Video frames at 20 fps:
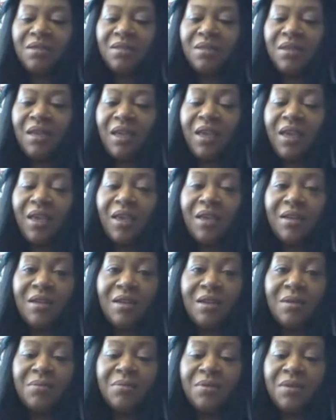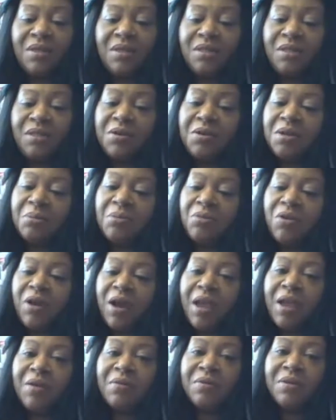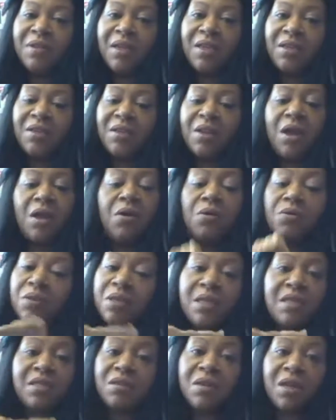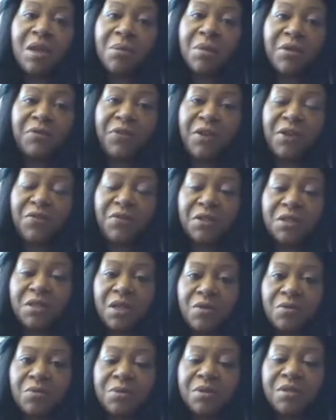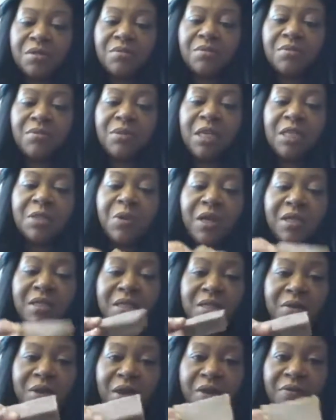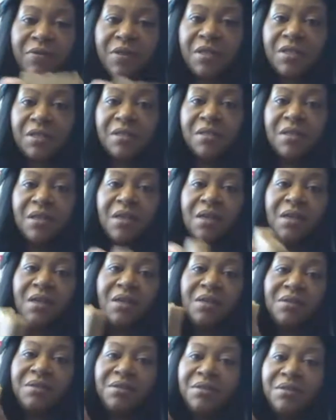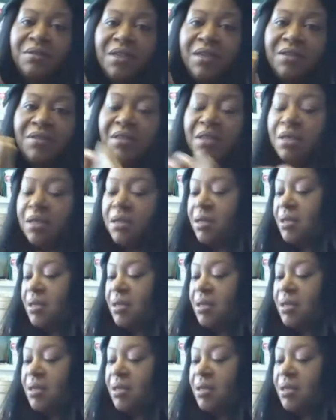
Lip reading: and it turned it brown. And no, these are not my favorite soaps. That's why I still have this. See how thin it